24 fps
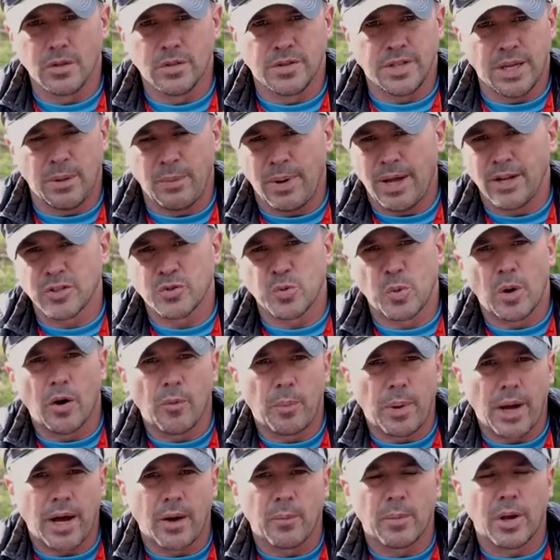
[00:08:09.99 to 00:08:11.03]
10 pound,
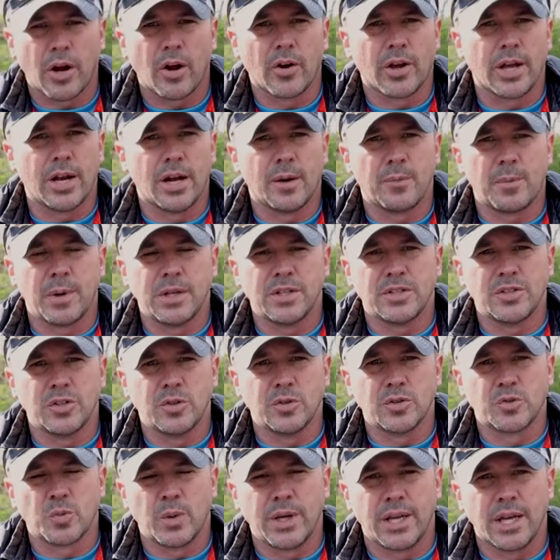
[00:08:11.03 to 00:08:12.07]
12 pound, but I'll get up into
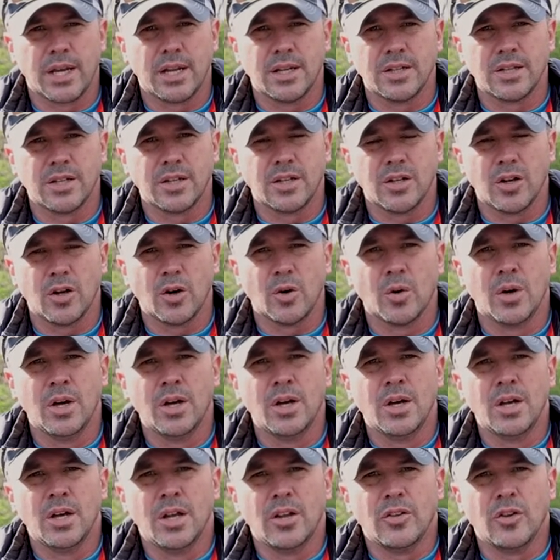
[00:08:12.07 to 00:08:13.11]
as we get into, you know,
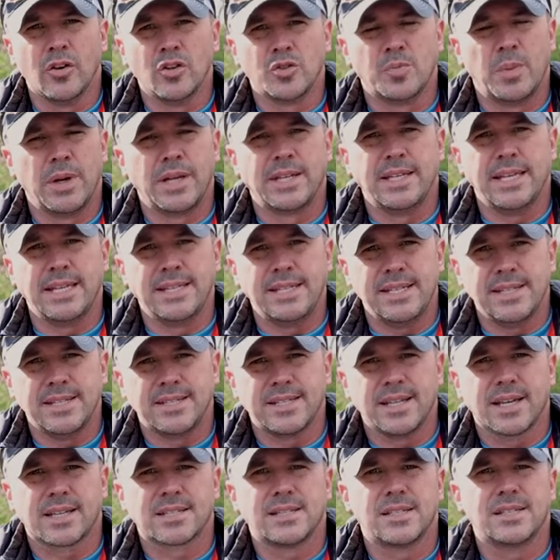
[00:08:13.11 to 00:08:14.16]
those big
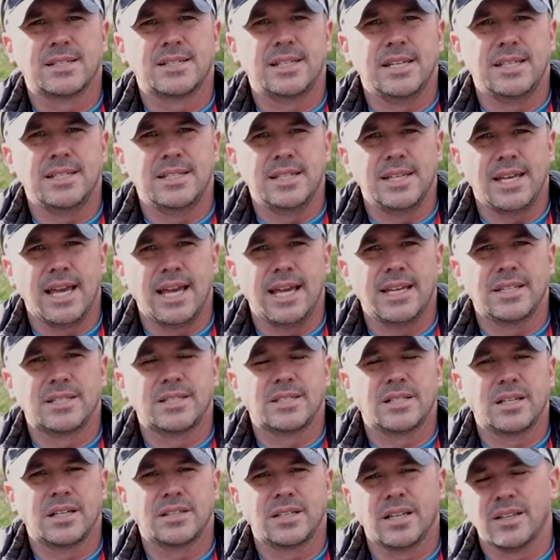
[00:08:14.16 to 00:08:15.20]
DT6s,
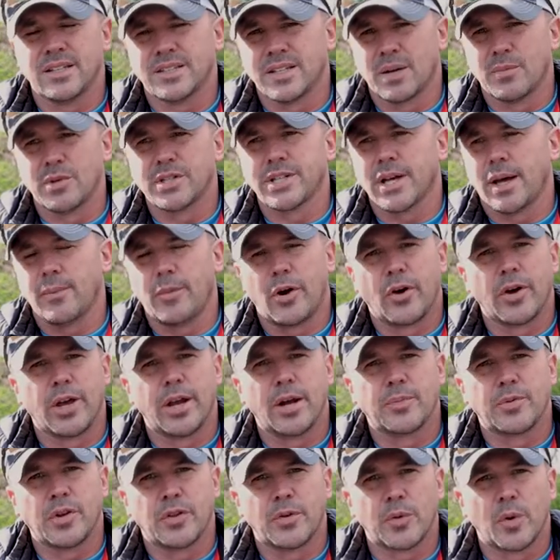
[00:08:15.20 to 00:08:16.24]
DT8s. In the summertime, I'll
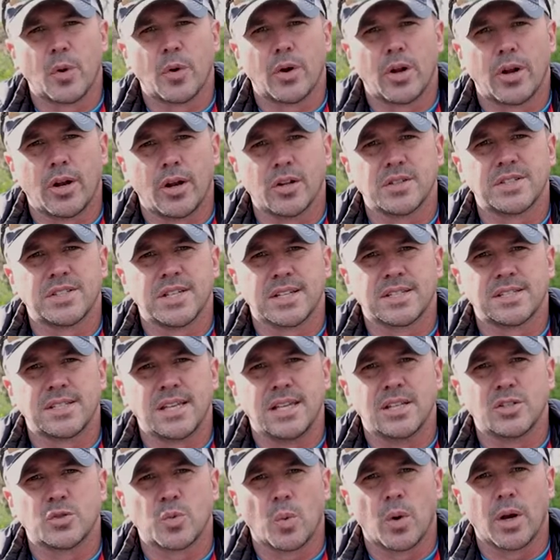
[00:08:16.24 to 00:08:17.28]
get up to throwing it on
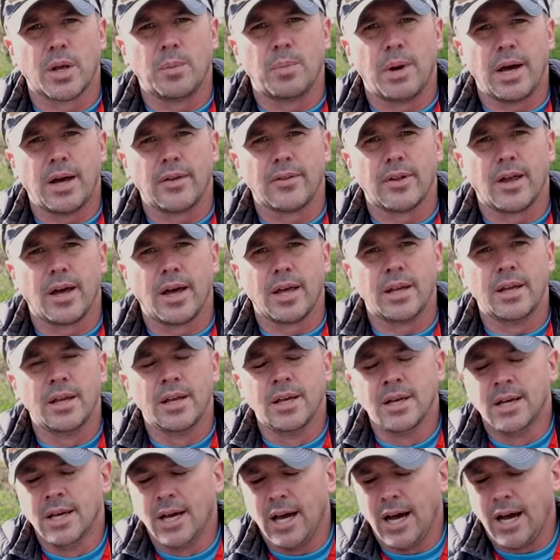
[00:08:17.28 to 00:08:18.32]
16, 20 pound line.
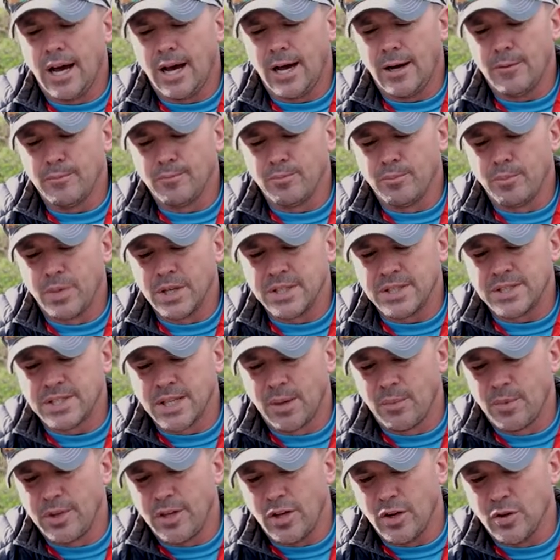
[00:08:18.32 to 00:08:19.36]
Um, but
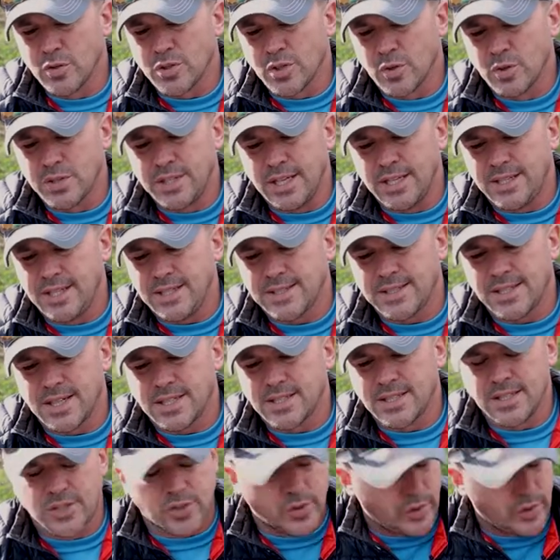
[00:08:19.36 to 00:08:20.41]
some, you know, so DT6 is